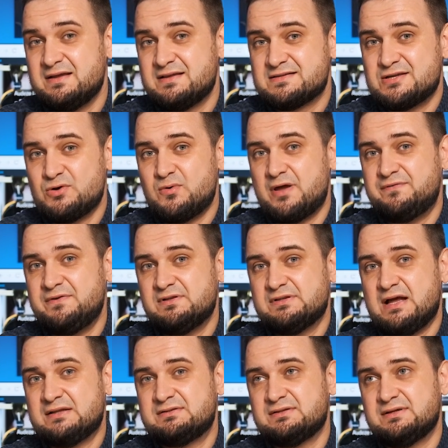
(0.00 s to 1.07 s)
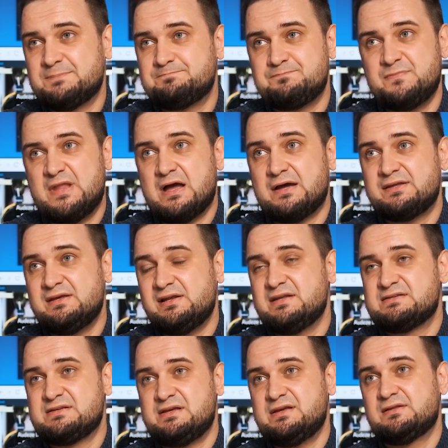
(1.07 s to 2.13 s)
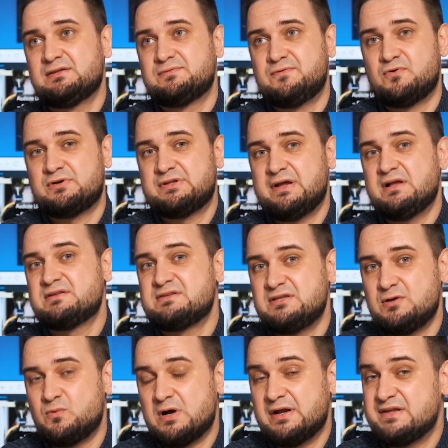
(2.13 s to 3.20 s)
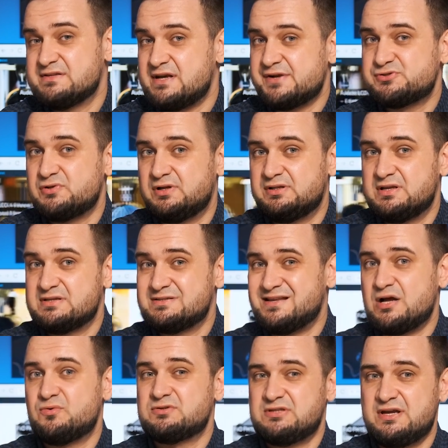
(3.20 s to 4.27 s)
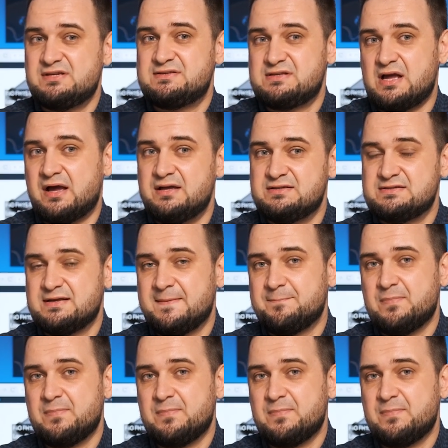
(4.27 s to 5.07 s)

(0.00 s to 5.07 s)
So I feel that the Achilles heel for the LCD-1 is actually the soundstage size.